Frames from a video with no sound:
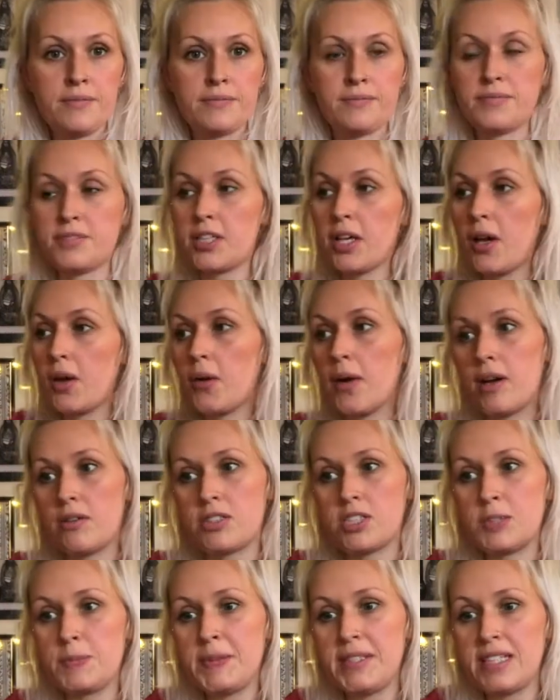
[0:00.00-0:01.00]
So I'll
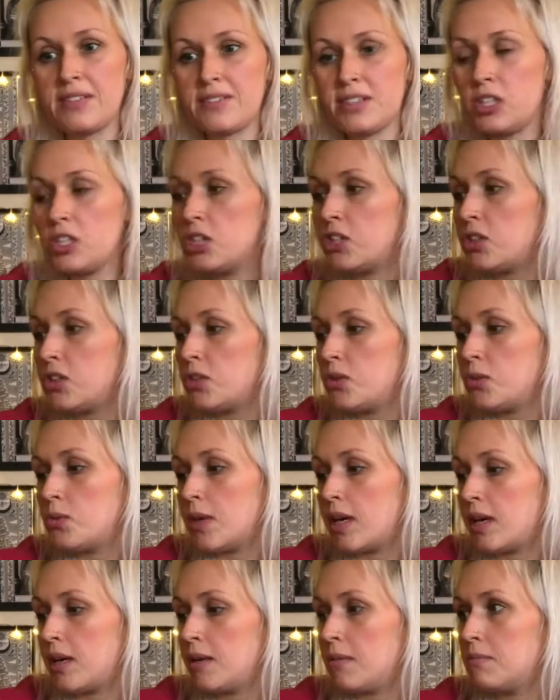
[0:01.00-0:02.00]
just be giving you
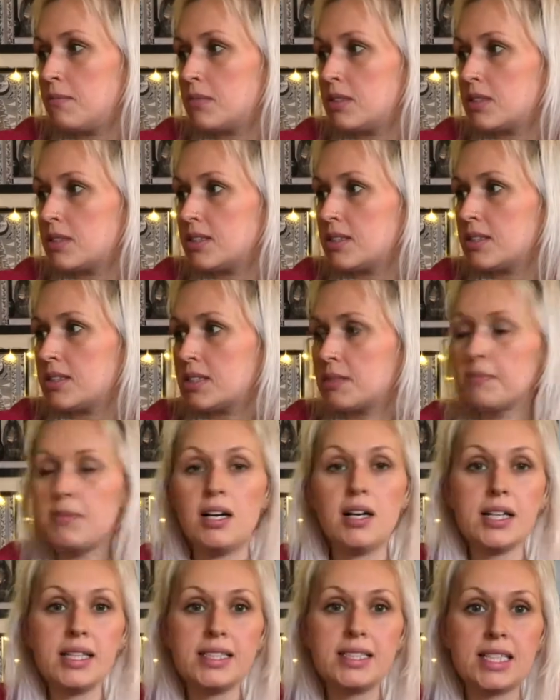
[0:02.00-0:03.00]
some
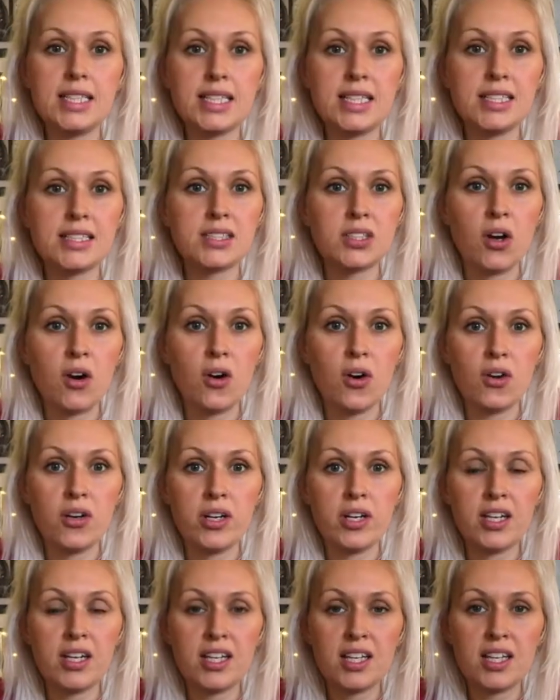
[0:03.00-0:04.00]
ideas on